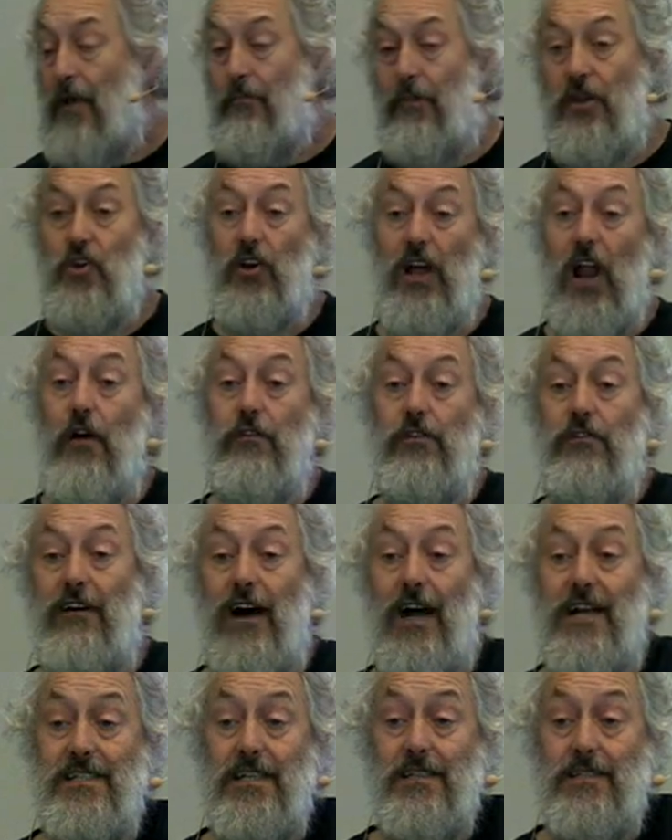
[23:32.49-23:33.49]
but you can
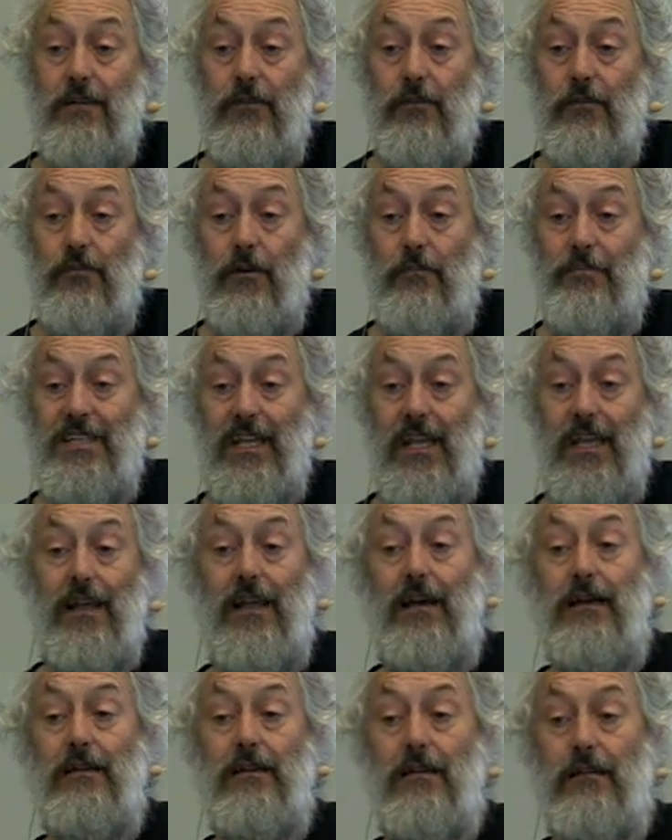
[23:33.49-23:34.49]
override it for a
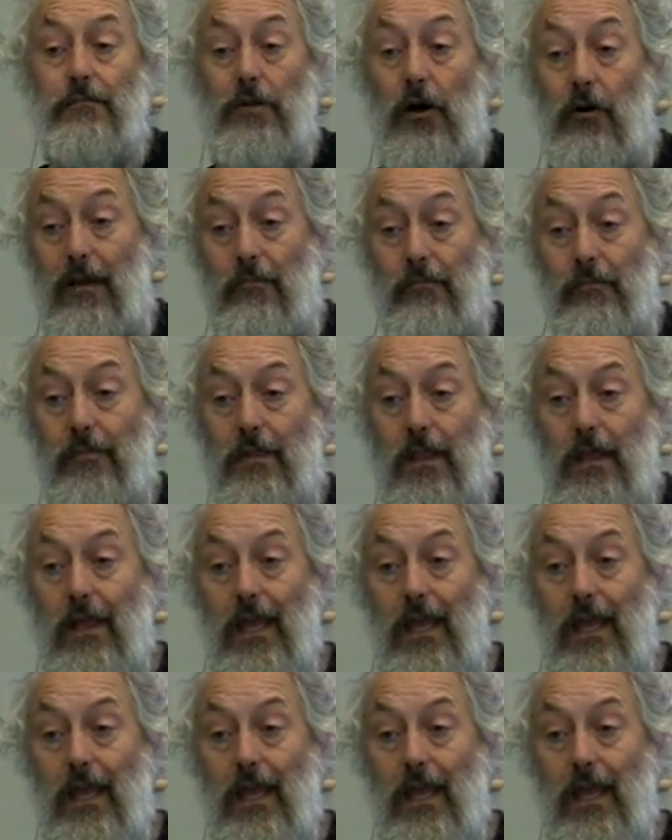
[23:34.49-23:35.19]
particular poem.